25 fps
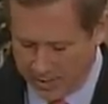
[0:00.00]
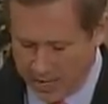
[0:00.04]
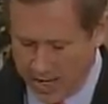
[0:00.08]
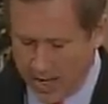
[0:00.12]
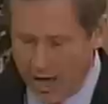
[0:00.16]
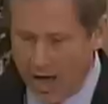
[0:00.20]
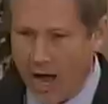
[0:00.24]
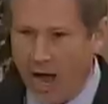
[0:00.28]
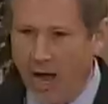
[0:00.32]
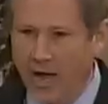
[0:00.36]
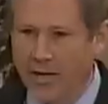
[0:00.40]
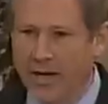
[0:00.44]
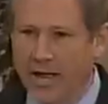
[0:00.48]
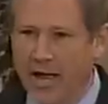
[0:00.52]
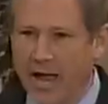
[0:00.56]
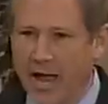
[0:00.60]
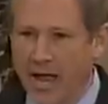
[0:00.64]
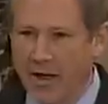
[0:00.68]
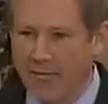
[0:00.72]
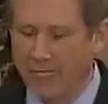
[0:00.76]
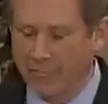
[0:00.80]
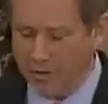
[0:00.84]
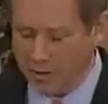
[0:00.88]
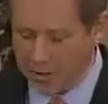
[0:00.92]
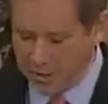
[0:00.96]
On
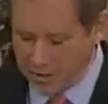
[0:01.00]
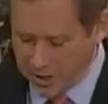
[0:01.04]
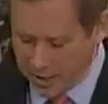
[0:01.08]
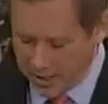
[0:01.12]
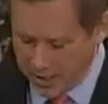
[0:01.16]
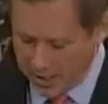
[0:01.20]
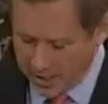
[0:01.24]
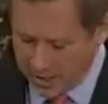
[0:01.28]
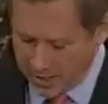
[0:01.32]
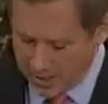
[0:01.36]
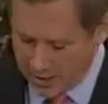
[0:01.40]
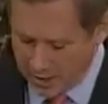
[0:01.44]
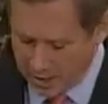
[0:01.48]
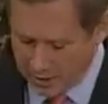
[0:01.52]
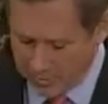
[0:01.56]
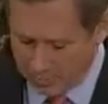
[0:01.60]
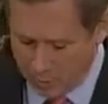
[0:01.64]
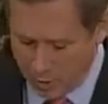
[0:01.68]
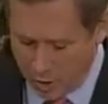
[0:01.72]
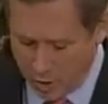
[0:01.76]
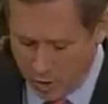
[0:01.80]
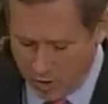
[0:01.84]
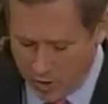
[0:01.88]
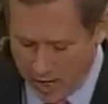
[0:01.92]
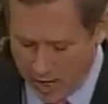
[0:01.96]
average, this
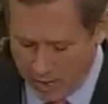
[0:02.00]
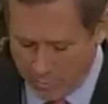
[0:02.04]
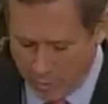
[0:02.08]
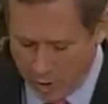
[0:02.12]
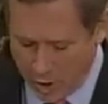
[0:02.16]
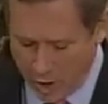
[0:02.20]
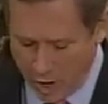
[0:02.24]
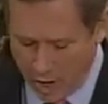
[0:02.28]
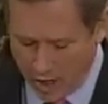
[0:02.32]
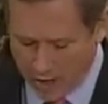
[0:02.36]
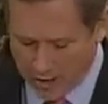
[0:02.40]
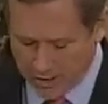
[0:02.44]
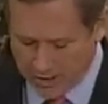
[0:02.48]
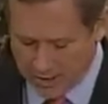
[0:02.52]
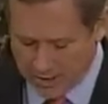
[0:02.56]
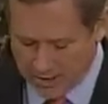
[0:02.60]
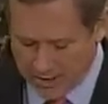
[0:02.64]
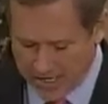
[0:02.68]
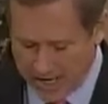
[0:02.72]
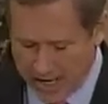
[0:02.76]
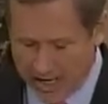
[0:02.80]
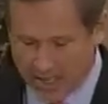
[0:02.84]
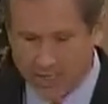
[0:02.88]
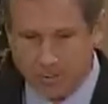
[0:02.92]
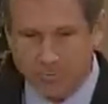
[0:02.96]
program cost the
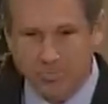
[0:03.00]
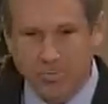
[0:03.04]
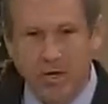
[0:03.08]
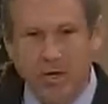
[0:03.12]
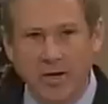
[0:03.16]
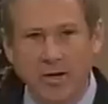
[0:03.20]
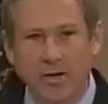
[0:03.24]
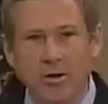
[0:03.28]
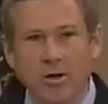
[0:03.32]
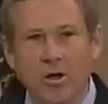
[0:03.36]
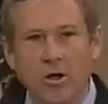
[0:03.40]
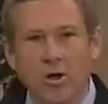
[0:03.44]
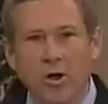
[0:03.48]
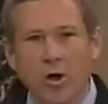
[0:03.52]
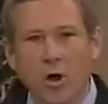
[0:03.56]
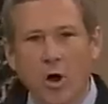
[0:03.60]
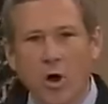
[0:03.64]
taxpayer